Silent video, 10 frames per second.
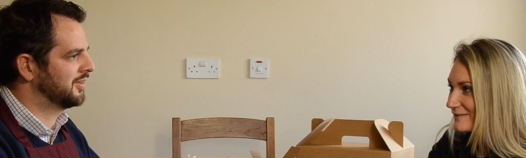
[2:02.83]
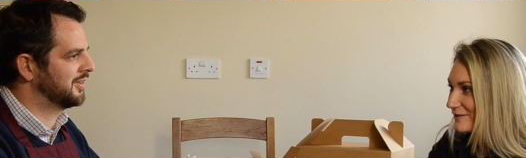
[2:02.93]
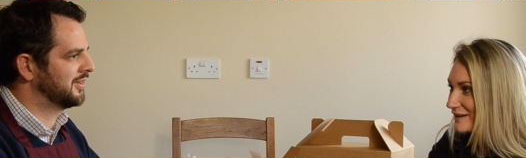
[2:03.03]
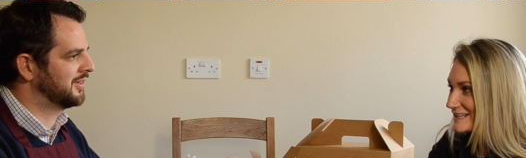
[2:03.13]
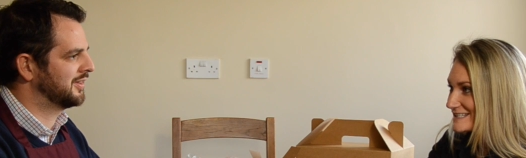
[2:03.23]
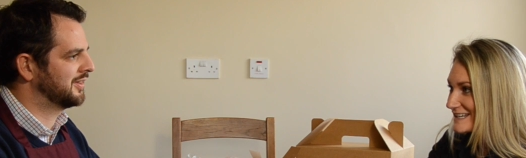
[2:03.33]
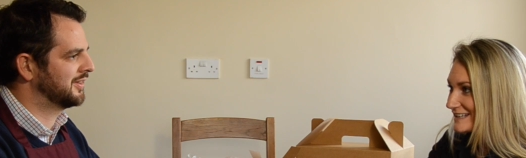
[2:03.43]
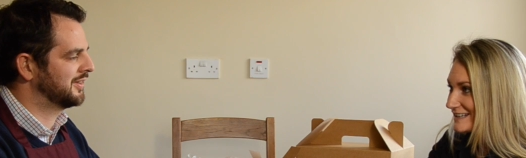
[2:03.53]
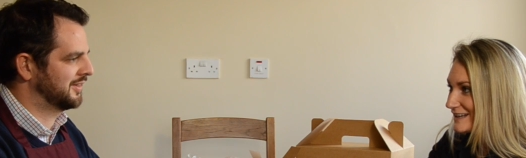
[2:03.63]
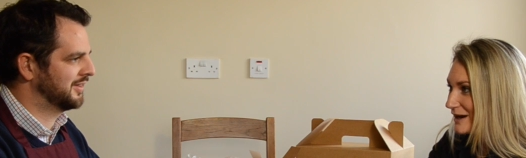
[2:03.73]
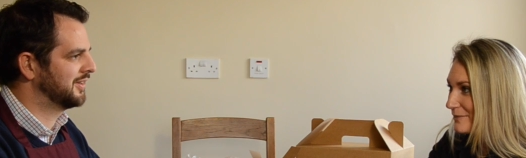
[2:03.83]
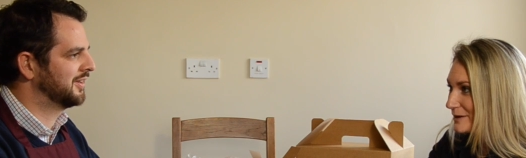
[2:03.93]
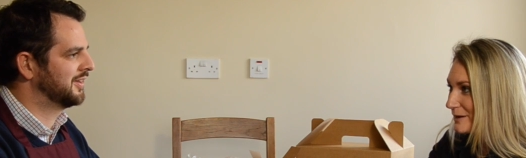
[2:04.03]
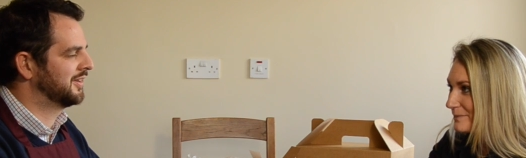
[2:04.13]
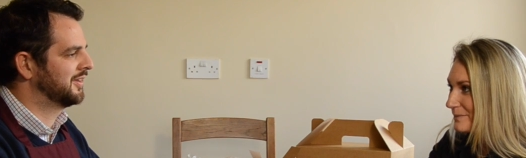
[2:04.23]
Speaker 1: very exciting coming
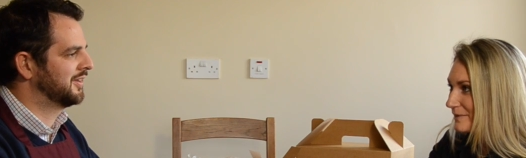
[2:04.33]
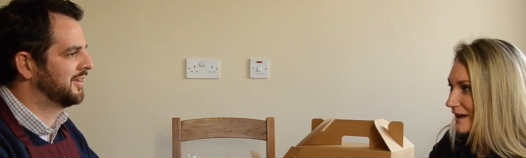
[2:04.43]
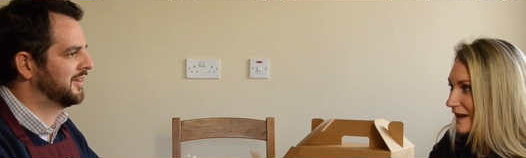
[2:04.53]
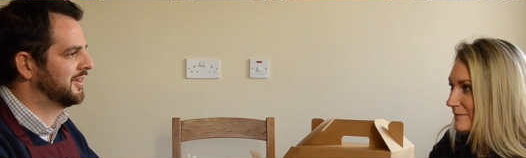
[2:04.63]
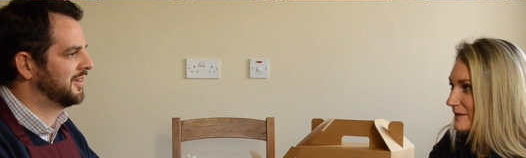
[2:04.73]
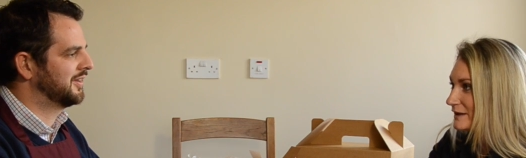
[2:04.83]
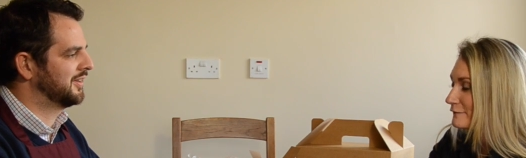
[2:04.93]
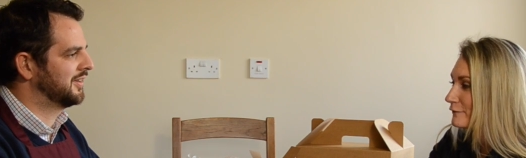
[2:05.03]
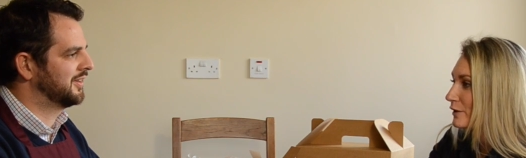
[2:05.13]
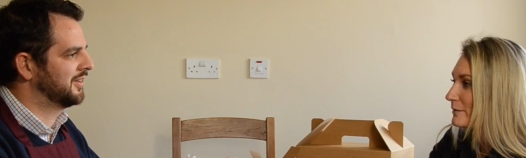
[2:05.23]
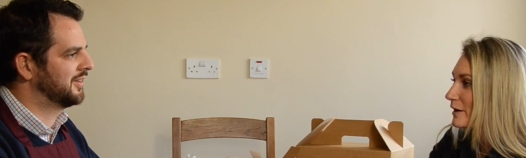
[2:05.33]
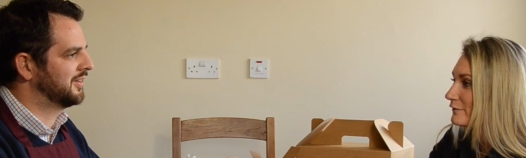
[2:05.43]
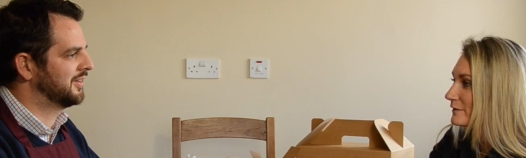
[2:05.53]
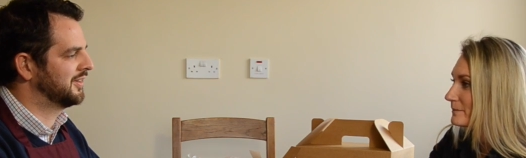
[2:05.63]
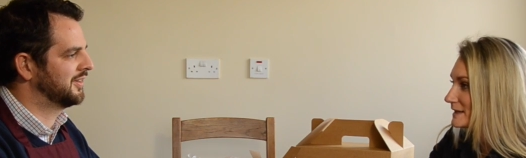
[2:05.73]
up um, in the form of
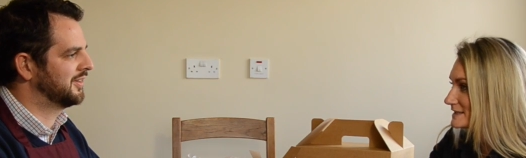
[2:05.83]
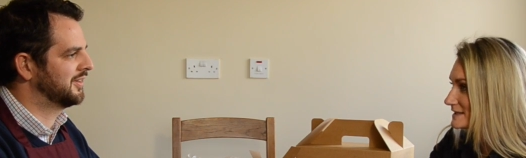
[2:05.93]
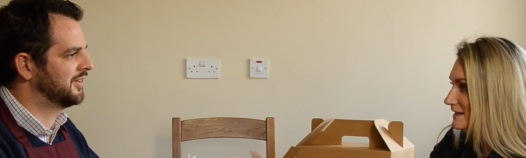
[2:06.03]
a meat